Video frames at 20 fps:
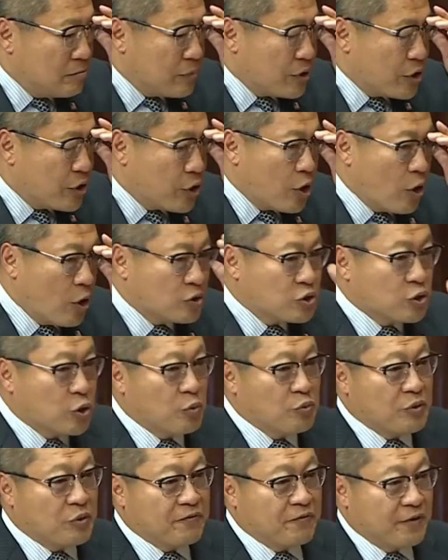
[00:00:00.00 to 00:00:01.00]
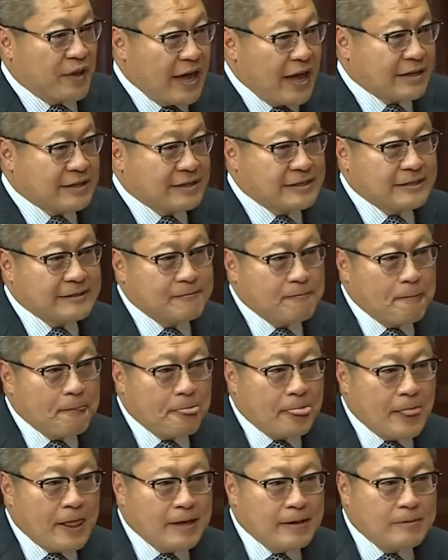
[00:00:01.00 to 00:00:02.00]
But it also reflects
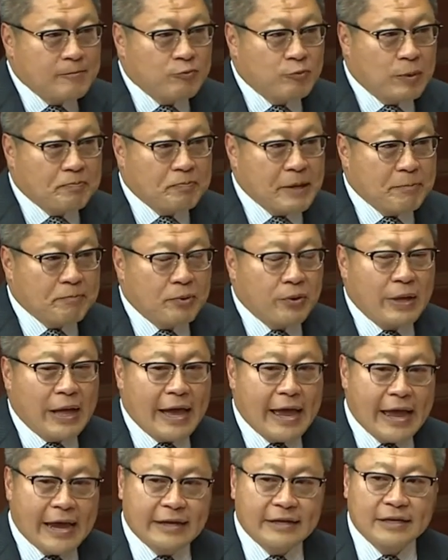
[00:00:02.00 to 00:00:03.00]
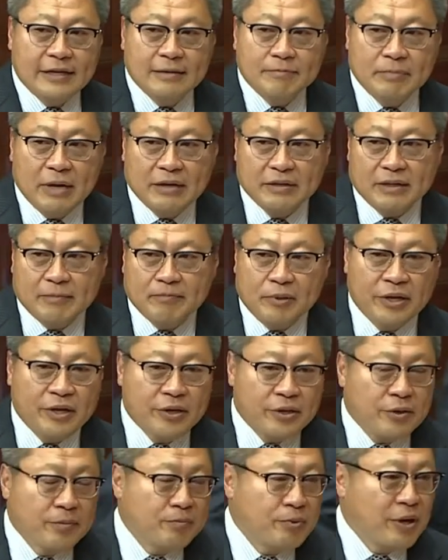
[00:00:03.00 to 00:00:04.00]
what people hate about the
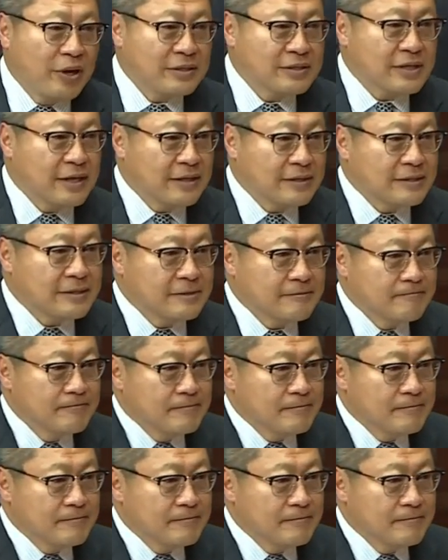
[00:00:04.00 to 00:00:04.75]
political process.